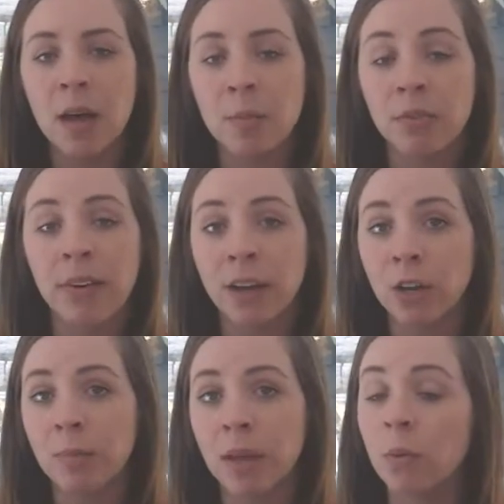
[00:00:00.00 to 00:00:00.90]
providing your
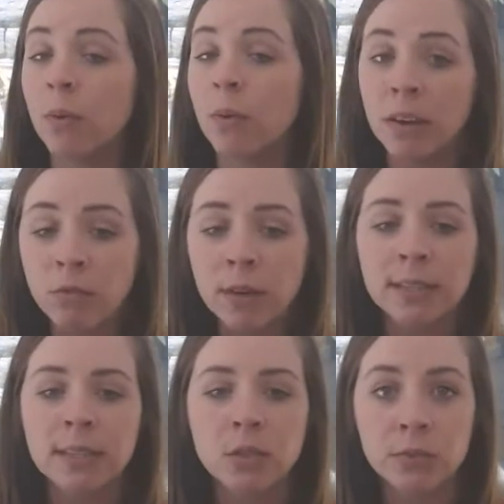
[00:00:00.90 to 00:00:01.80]
bank with invoices,